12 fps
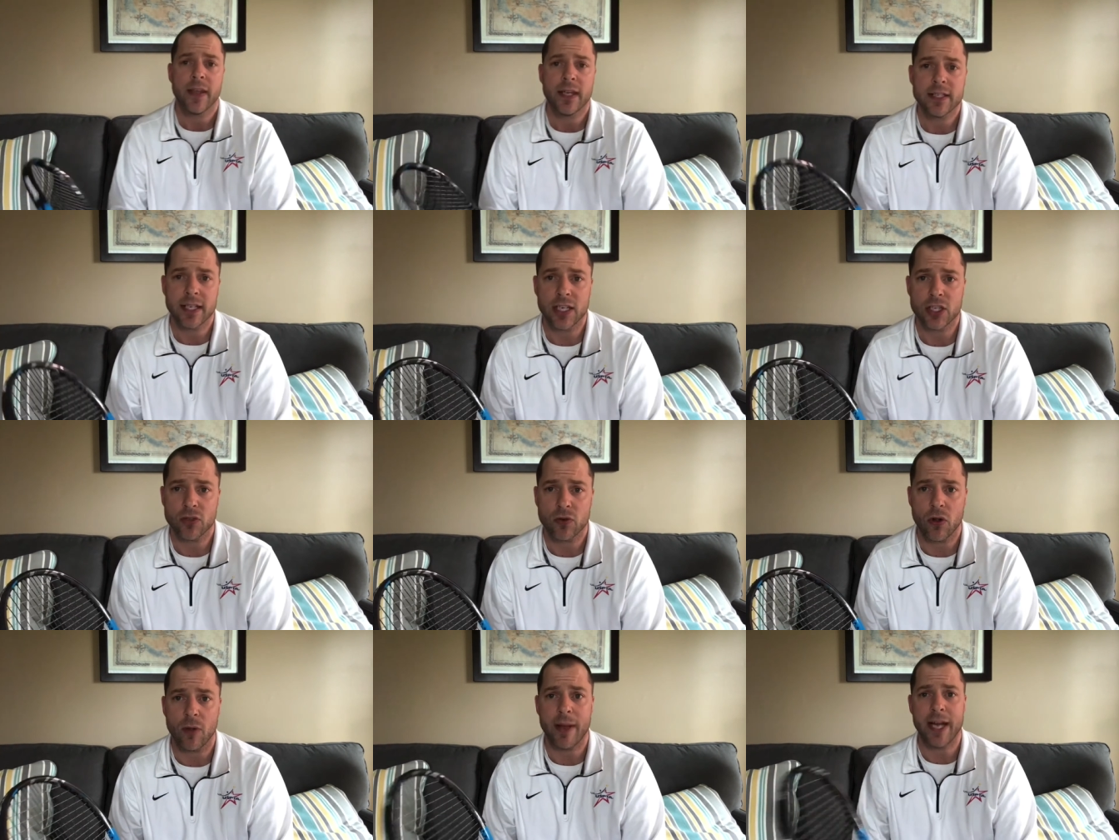to
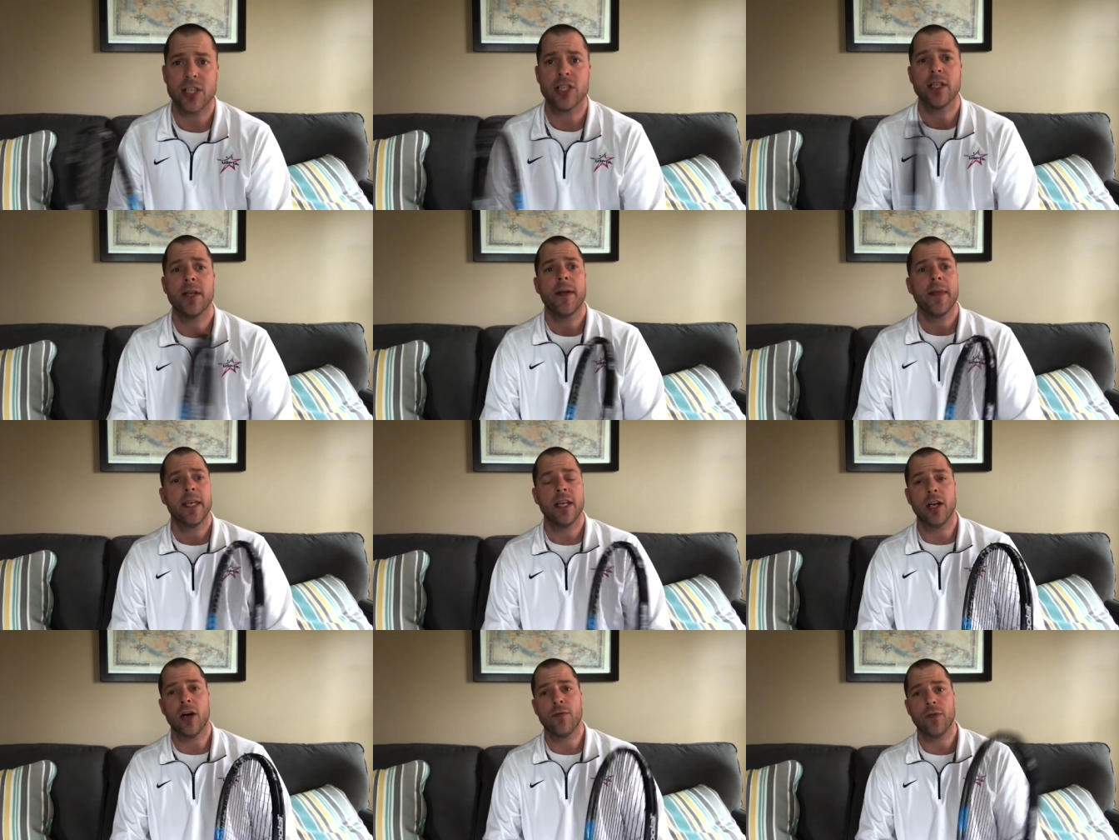control. Imagine, you
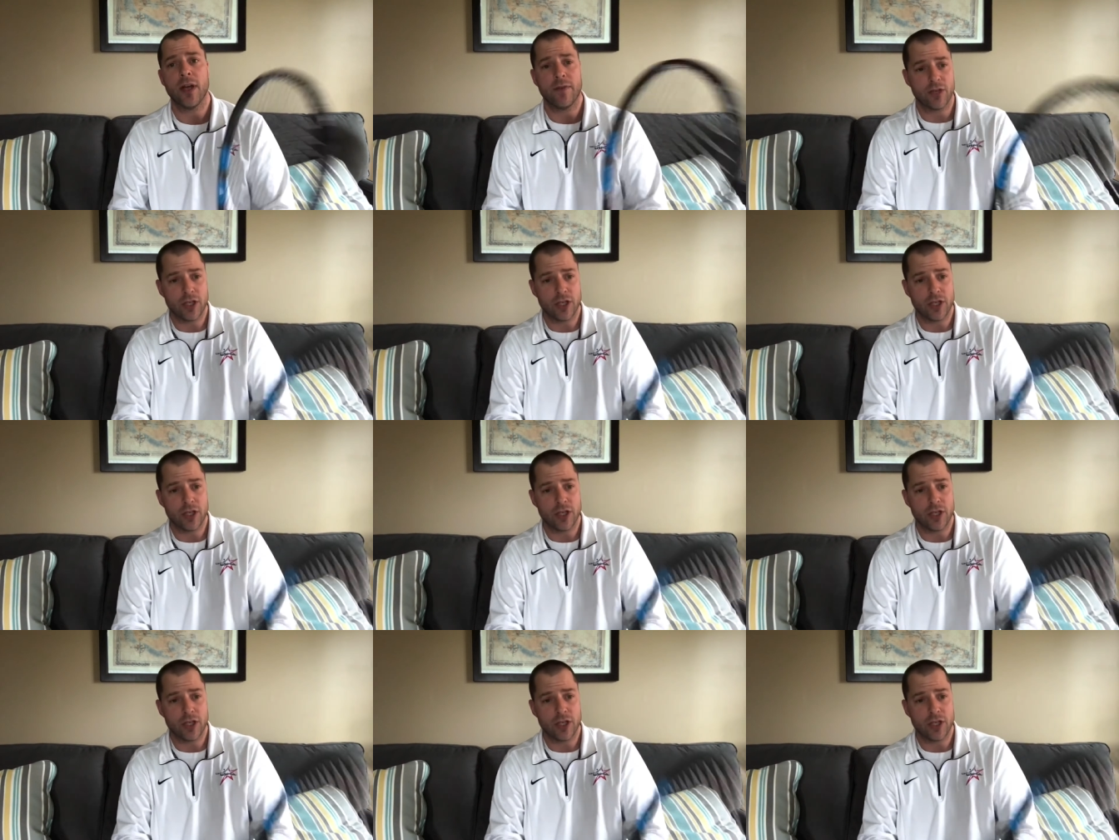know, if you have a,